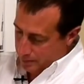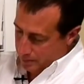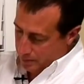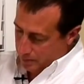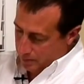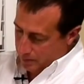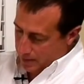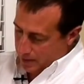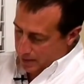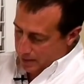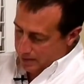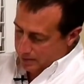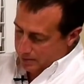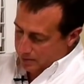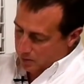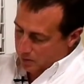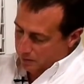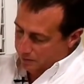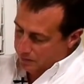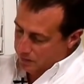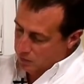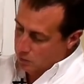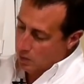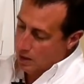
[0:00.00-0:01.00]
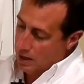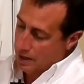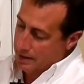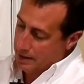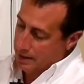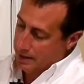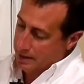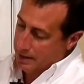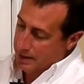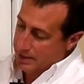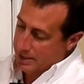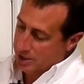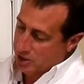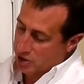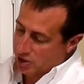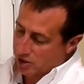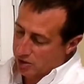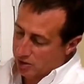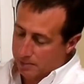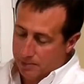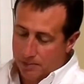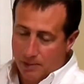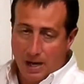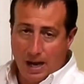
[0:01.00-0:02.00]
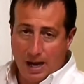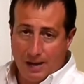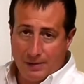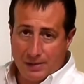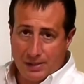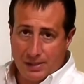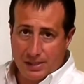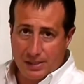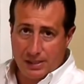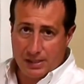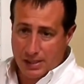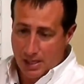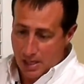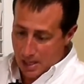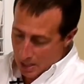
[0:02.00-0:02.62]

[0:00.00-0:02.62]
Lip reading: Okay, so if you want additional privacy